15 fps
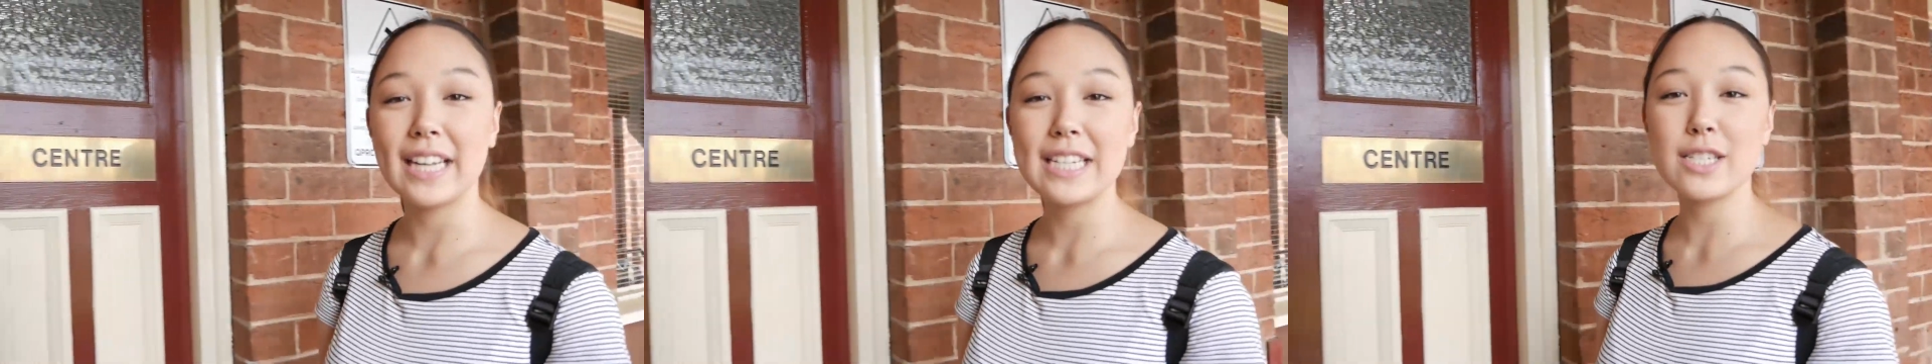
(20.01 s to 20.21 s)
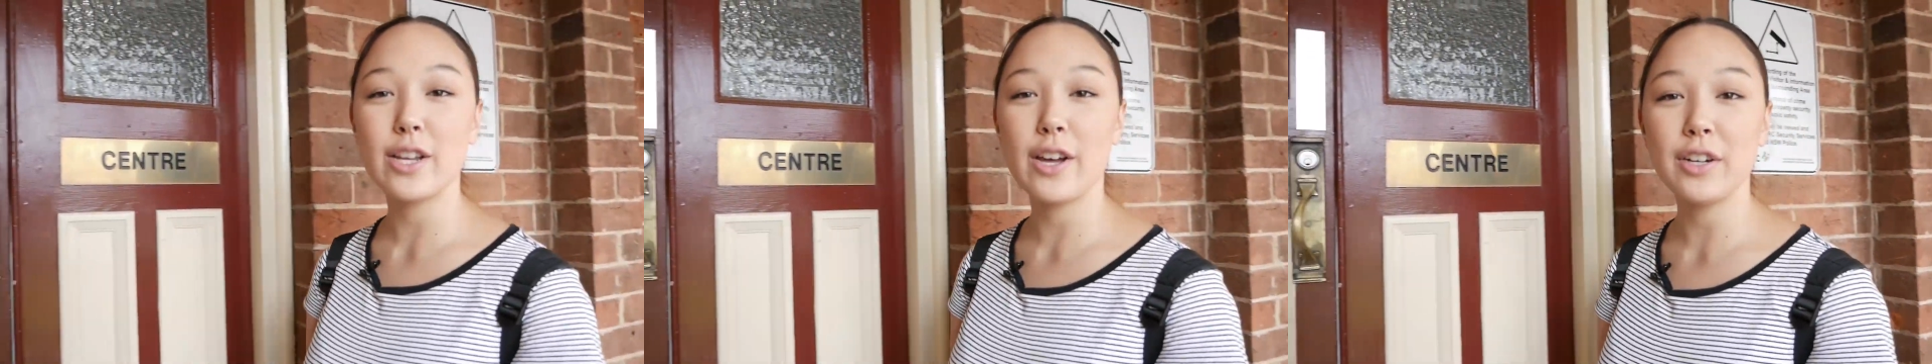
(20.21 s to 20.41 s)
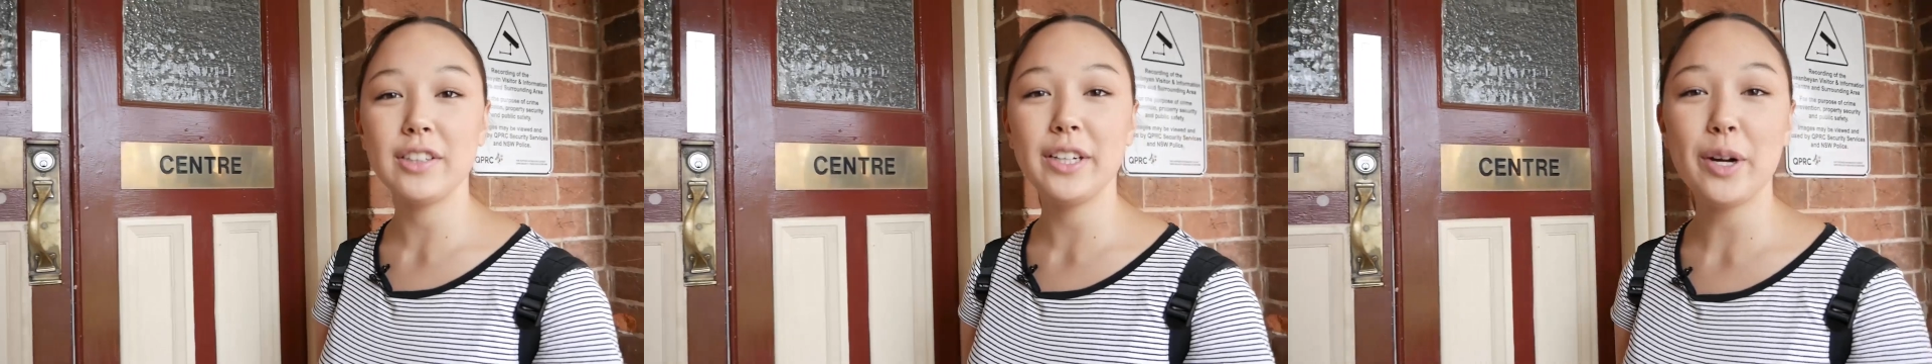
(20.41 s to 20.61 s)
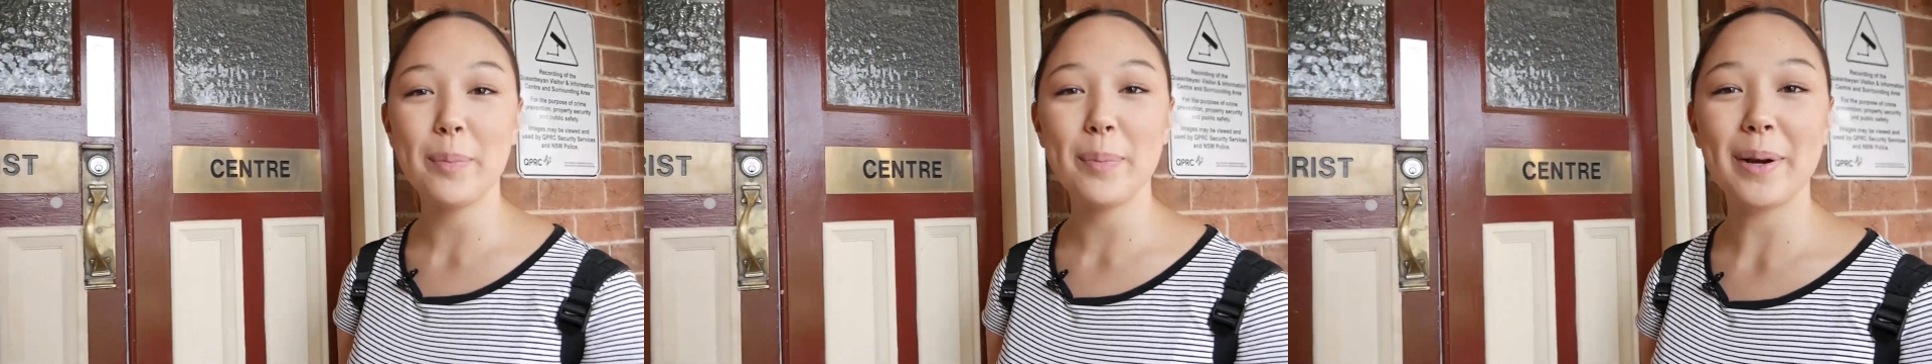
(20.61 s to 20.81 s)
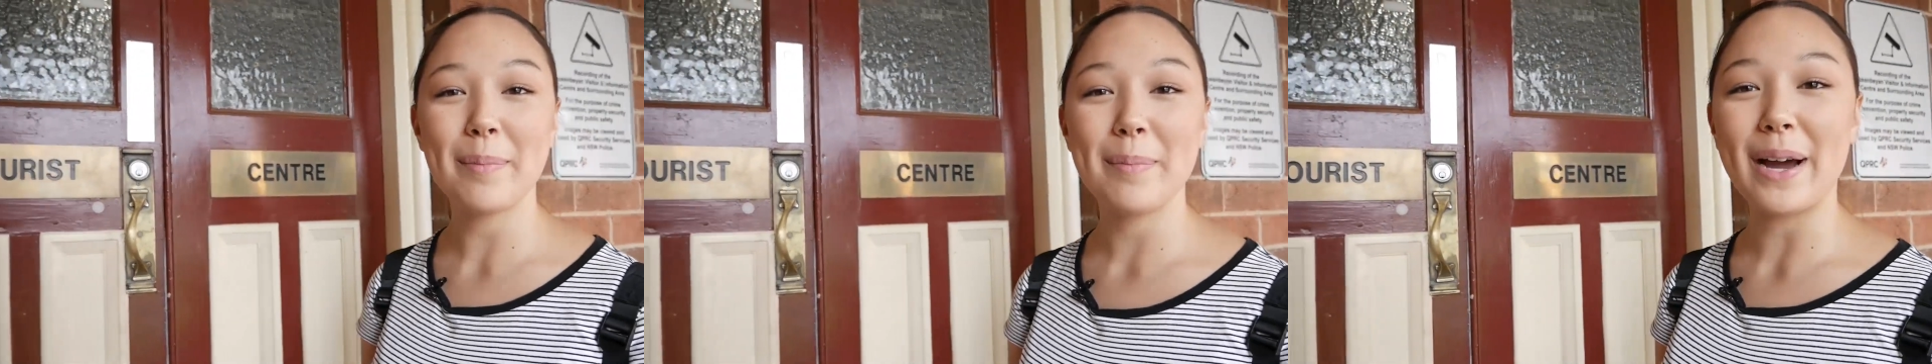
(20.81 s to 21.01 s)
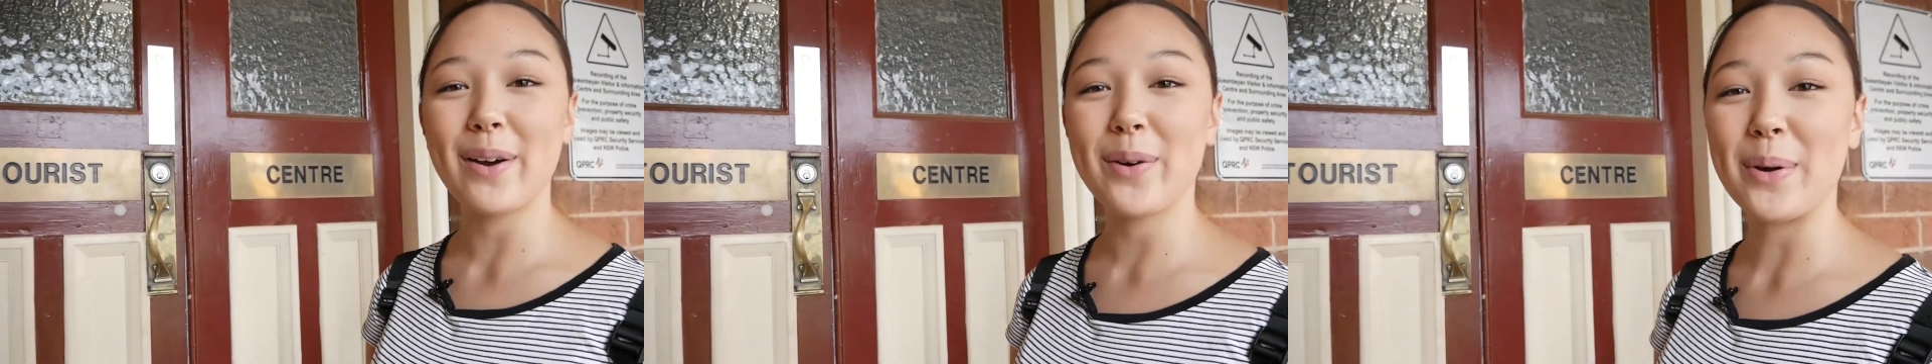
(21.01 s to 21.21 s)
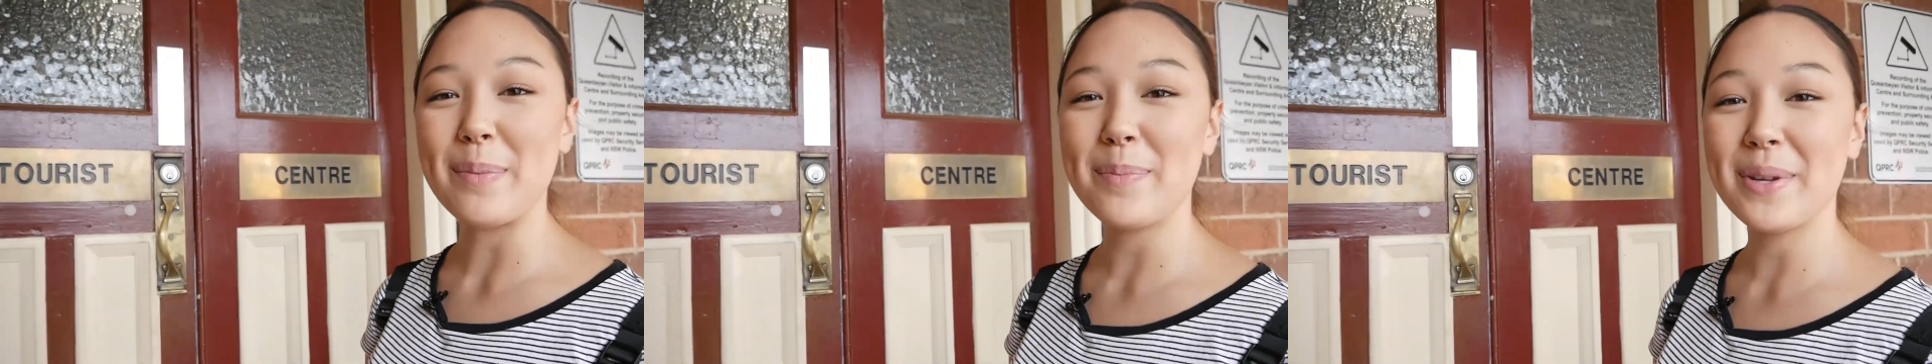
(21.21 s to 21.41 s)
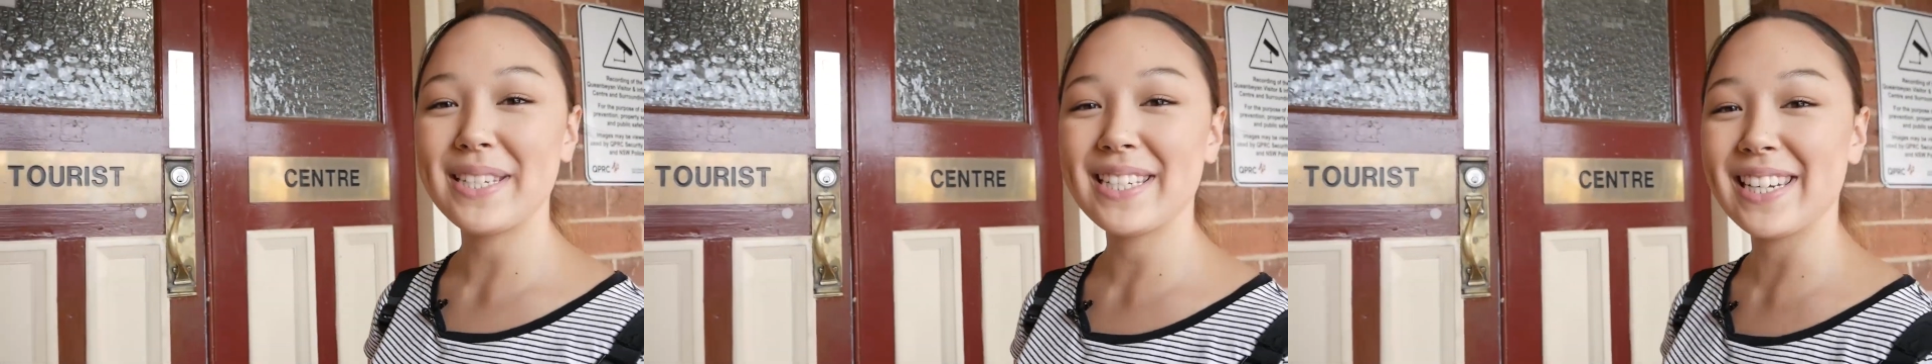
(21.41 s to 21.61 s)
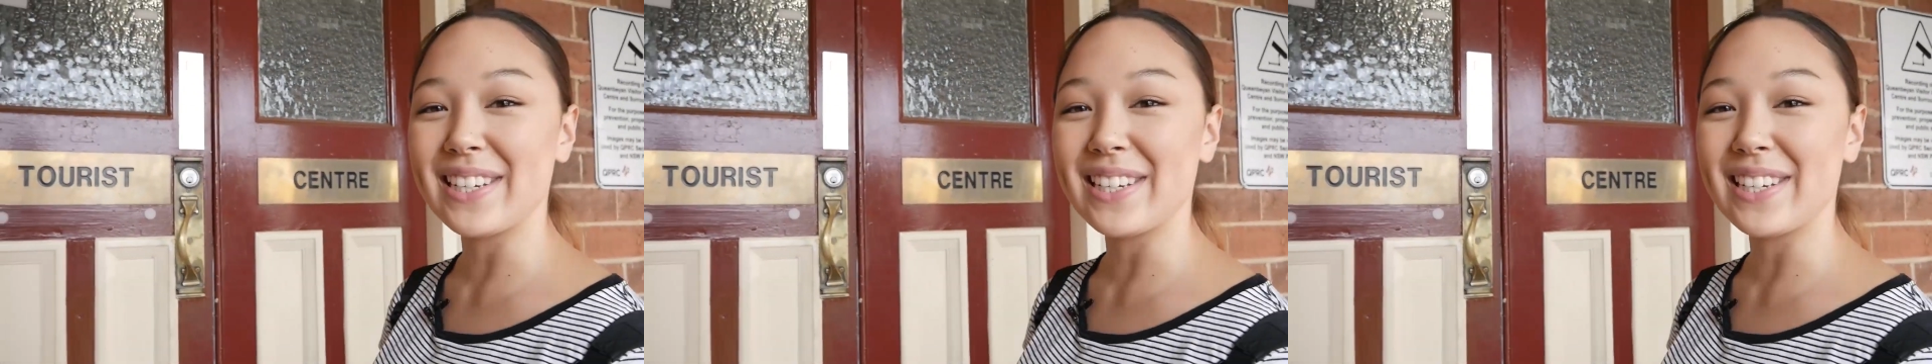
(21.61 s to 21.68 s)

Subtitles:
Let's learn a little bit about Queanbeyan's